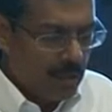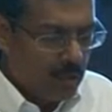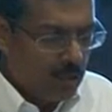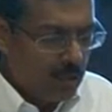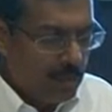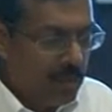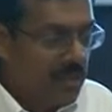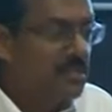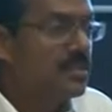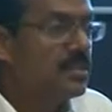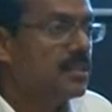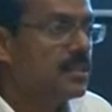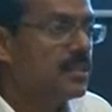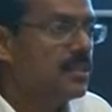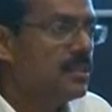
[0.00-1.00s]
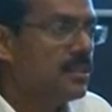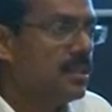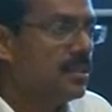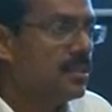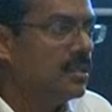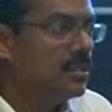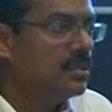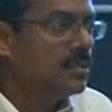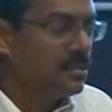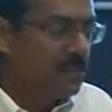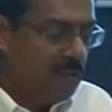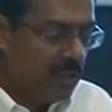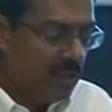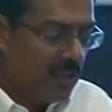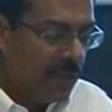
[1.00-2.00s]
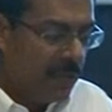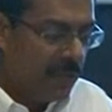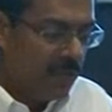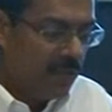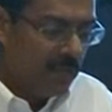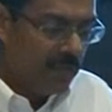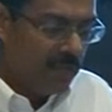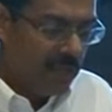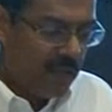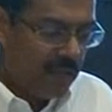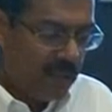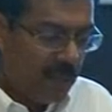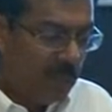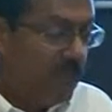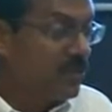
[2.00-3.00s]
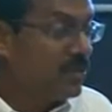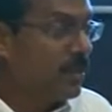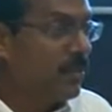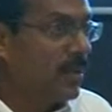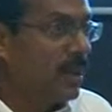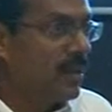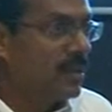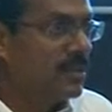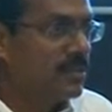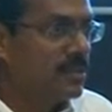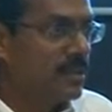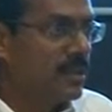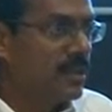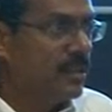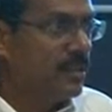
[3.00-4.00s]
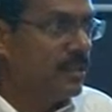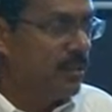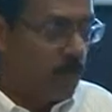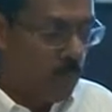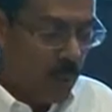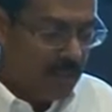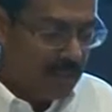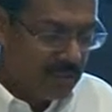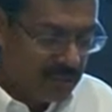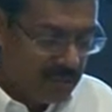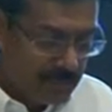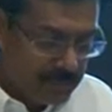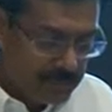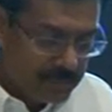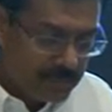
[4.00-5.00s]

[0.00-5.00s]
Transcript: do business in this environment where we have a number of suppliers and vendors.